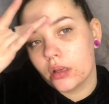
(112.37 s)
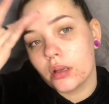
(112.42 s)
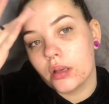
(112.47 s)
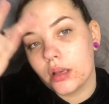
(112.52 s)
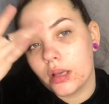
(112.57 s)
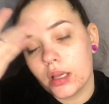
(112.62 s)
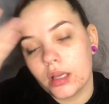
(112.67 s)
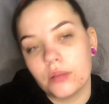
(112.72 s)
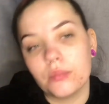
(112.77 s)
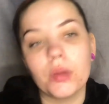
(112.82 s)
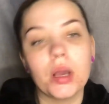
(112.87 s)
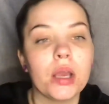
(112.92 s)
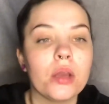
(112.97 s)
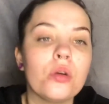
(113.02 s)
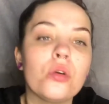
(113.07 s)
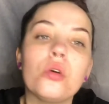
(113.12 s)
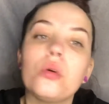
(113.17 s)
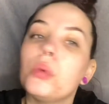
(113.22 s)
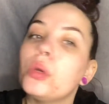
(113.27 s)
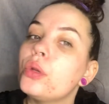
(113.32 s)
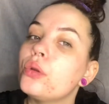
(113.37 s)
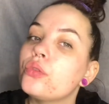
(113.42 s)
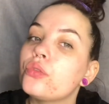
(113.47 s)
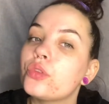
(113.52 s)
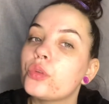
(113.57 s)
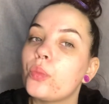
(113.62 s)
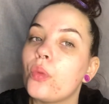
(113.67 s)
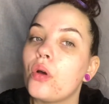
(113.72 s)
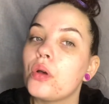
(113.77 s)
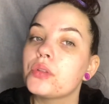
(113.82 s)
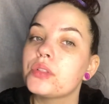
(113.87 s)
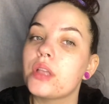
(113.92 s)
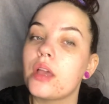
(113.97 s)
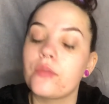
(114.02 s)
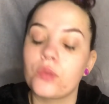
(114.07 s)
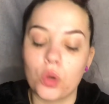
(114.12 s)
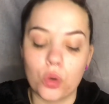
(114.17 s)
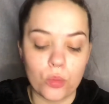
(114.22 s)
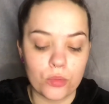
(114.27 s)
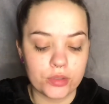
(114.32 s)
And my hormonal spots have
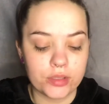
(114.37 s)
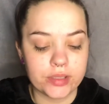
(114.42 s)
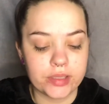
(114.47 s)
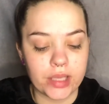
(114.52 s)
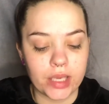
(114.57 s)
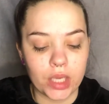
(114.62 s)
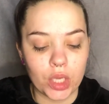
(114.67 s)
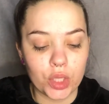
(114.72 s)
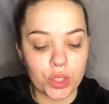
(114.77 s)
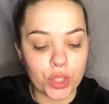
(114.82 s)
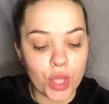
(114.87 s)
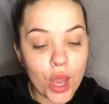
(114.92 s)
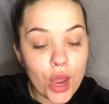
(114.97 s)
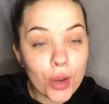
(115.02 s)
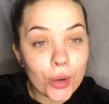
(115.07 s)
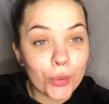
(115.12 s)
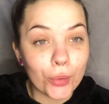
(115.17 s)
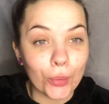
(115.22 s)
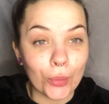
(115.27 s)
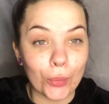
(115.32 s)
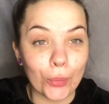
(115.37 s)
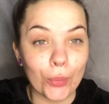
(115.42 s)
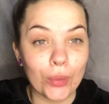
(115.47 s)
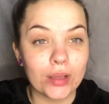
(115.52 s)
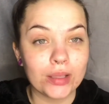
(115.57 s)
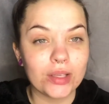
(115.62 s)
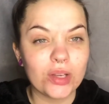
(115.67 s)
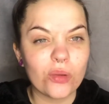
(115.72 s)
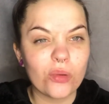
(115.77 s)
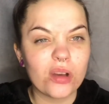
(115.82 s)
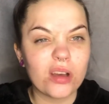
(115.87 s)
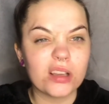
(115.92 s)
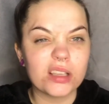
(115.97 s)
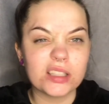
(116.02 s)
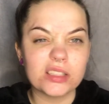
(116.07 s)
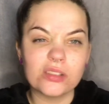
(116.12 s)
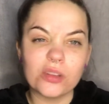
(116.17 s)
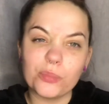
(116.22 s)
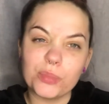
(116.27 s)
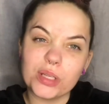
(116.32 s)
come to say hello. You know what, it's
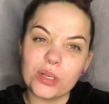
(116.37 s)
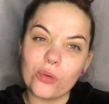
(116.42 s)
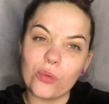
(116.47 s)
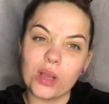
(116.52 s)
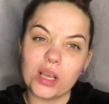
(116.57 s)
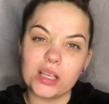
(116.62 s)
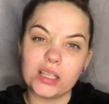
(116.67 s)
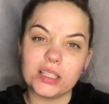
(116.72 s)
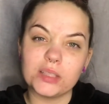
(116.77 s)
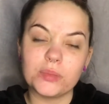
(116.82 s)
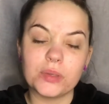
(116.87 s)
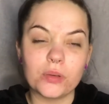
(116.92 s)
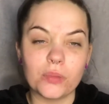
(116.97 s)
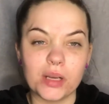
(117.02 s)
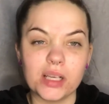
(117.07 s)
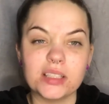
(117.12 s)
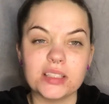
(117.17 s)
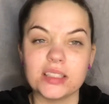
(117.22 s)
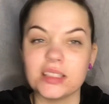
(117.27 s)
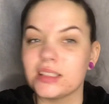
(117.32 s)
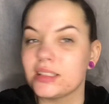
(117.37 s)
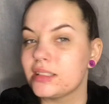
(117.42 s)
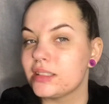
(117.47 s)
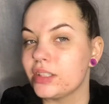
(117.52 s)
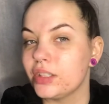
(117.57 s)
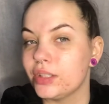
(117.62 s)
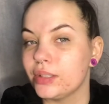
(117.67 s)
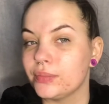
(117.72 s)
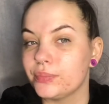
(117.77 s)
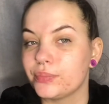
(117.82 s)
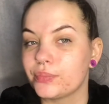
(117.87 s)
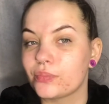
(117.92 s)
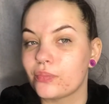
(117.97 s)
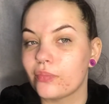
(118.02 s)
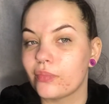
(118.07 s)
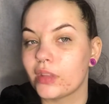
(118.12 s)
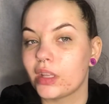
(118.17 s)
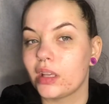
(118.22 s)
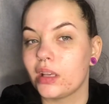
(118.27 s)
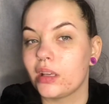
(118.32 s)
not been a while, it's been a while since
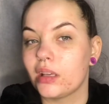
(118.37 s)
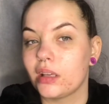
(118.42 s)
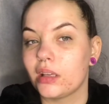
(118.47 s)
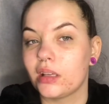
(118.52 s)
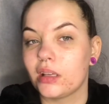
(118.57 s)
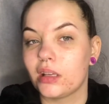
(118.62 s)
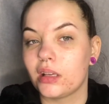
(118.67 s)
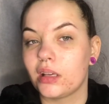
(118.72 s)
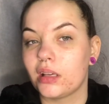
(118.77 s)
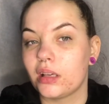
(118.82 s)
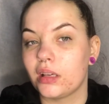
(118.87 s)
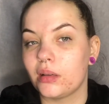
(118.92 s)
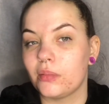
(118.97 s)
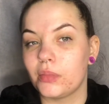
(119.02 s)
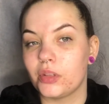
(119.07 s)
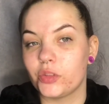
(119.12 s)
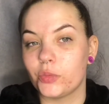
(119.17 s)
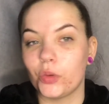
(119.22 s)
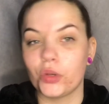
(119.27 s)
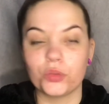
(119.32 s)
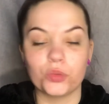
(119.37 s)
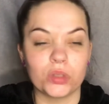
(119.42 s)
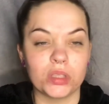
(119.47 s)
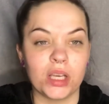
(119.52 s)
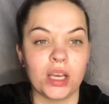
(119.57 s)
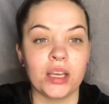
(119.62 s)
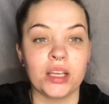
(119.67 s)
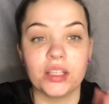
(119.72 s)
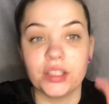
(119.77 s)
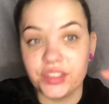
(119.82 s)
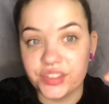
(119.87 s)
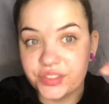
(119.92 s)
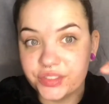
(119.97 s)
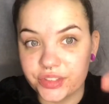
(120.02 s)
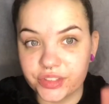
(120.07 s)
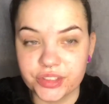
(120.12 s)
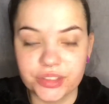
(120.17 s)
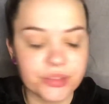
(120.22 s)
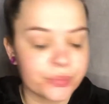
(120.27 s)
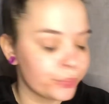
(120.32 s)
my spots were like,
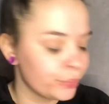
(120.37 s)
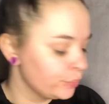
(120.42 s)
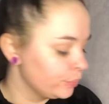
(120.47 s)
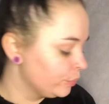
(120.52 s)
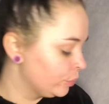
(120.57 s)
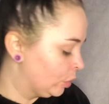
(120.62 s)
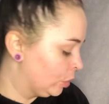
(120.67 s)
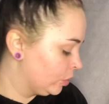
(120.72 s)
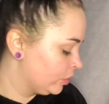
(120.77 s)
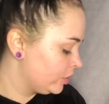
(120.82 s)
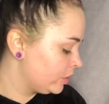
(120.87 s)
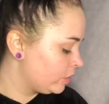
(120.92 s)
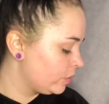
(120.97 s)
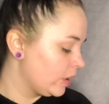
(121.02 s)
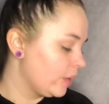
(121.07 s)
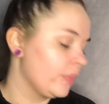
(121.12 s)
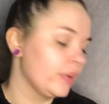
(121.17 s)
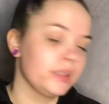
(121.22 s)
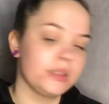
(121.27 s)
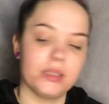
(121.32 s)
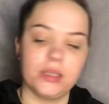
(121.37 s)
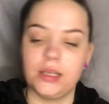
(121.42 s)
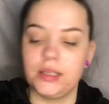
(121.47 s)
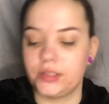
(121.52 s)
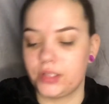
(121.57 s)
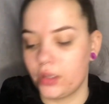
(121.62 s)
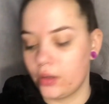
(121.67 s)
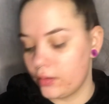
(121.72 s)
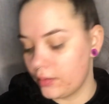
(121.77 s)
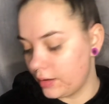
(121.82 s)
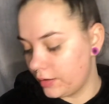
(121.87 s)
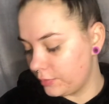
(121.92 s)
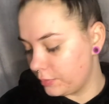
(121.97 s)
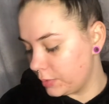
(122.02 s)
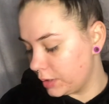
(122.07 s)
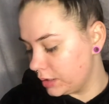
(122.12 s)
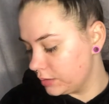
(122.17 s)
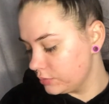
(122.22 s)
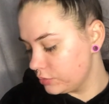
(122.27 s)
but they're quite bad today, so I've been